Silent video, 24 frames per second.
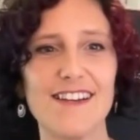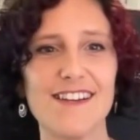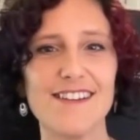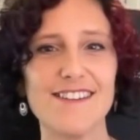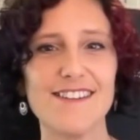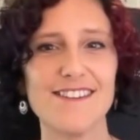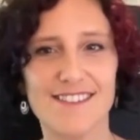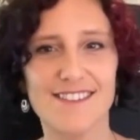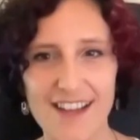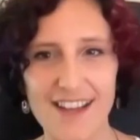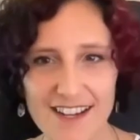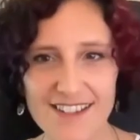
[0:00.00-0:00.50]

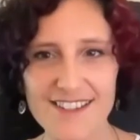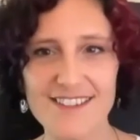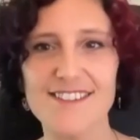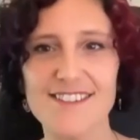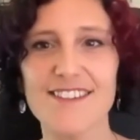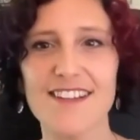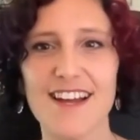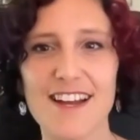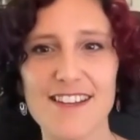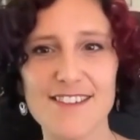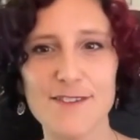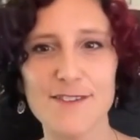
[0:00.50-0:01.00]
design
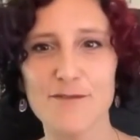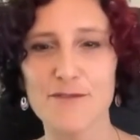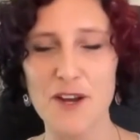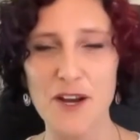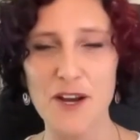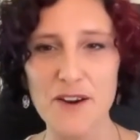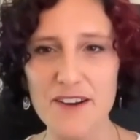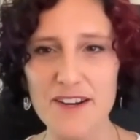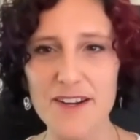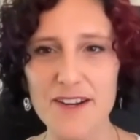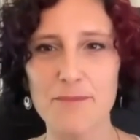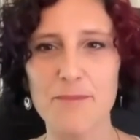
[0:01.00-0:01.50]
still has a
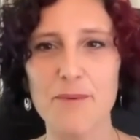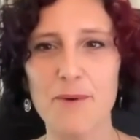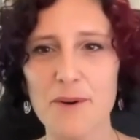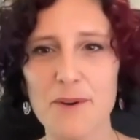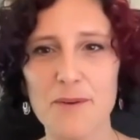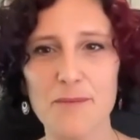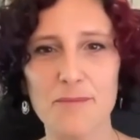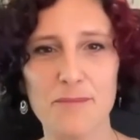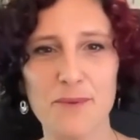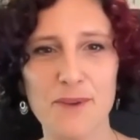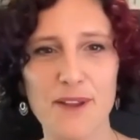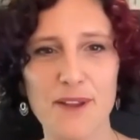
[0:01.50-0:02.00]
very
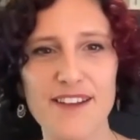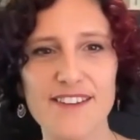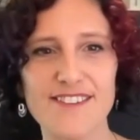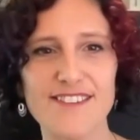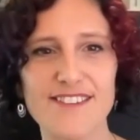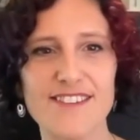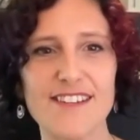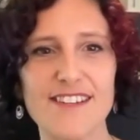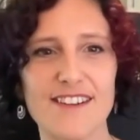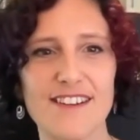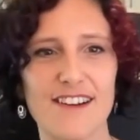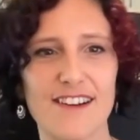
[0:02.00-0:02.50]
important place
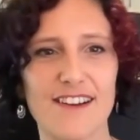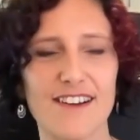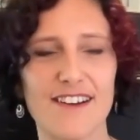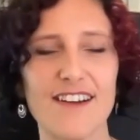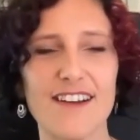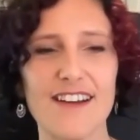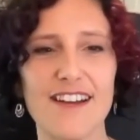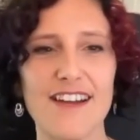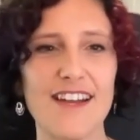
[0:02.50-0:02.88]
here